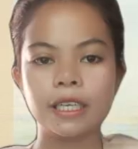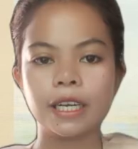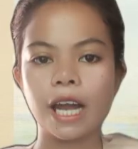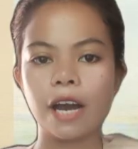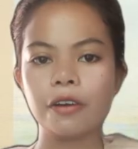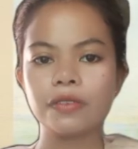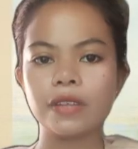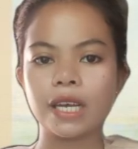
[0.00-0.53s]

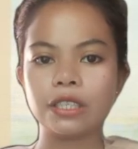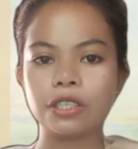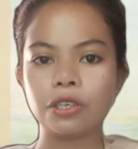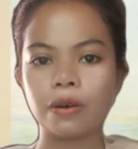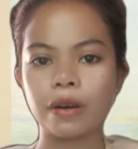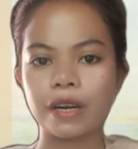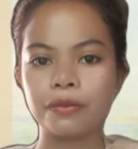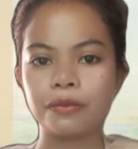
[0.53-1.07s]
Now that
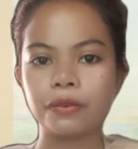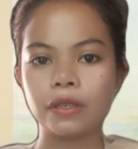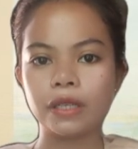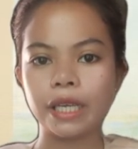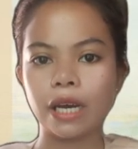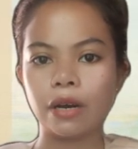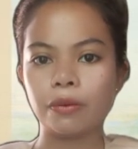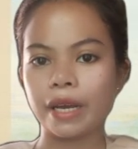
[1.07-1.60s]
you are
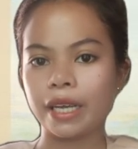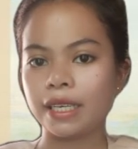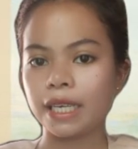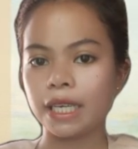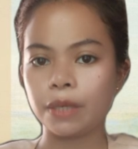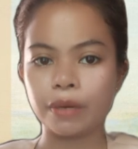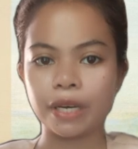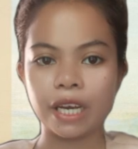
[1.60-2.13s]
fully
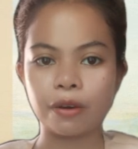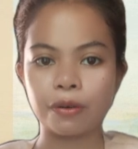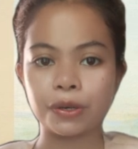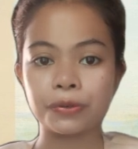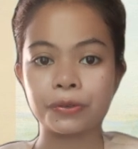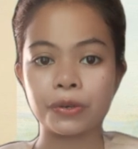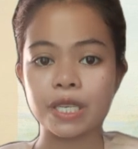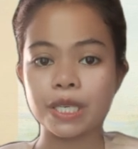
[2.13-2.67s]
awakened by
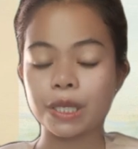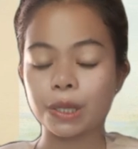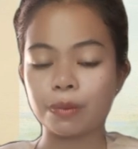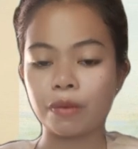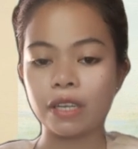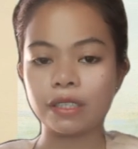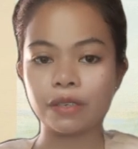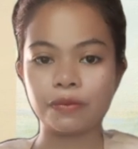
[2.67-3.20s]
our first
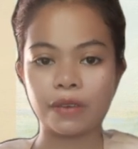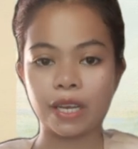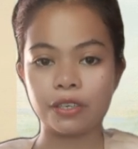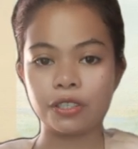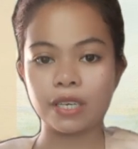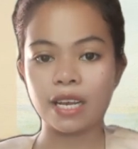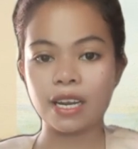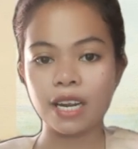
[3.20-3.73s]

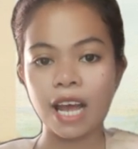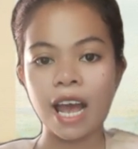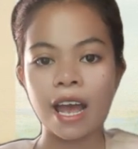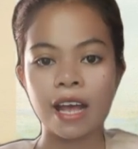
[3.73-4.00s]
motivation,